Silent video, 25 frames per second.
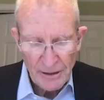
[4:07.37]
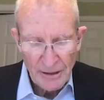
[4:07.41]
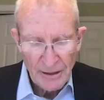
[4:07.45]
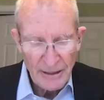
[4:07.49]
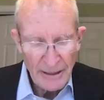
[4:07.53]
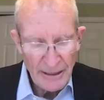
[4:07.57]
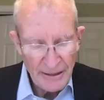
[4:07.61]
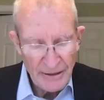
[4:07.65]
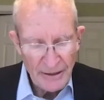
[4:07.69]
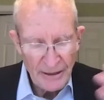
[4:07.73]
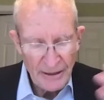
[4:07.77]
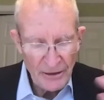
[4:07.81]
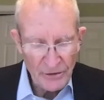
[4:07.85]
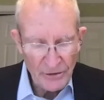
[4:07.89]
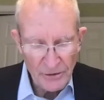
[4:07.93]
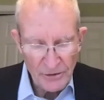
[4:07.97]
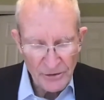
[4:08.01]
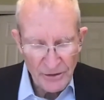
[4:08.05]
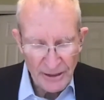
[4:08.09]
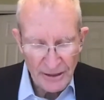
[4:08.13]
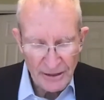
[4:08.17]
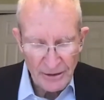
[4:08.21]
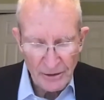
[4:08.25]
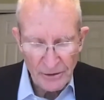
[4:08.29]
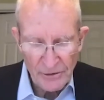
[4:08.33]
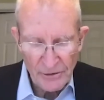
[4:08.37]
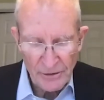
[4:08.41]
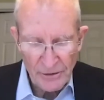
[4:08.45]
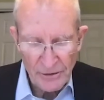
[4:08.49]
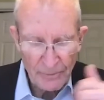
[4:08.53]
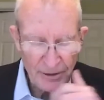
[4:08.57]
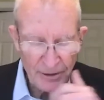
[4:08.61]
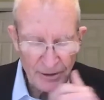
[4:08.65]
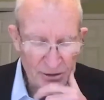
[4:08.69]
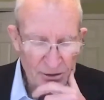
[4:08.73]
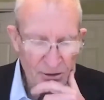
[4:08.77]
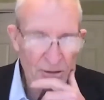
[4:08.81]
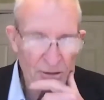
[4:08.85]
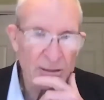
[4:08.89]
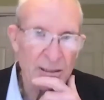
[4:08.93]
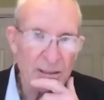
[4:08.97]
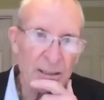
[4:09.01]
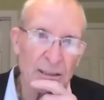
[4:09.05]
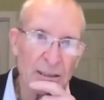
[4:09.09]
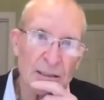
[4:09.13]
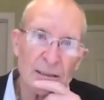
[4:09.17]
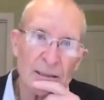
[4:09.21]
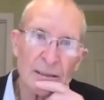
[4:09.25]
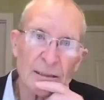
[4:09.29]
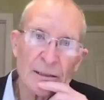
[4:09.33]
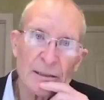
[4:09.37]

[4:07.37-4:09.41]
And these are sectors in which uh,